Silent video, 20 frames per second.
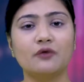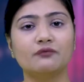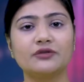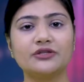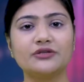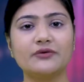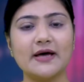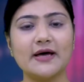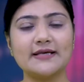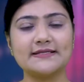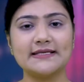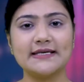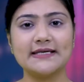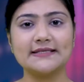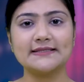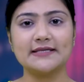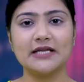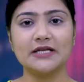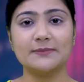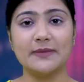With rising
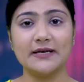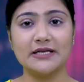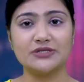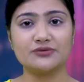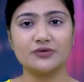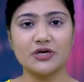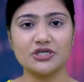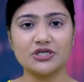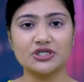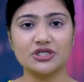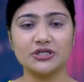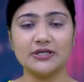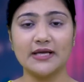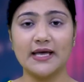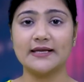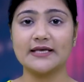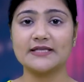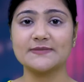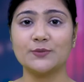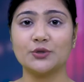internet penetration
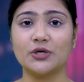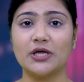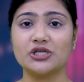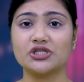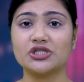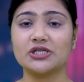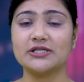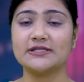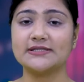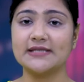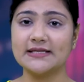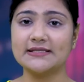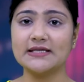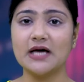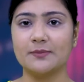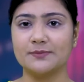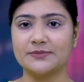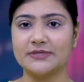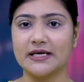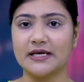and exponential data
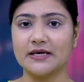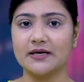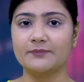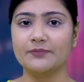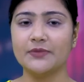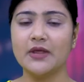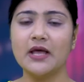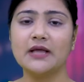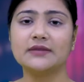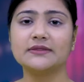uptake,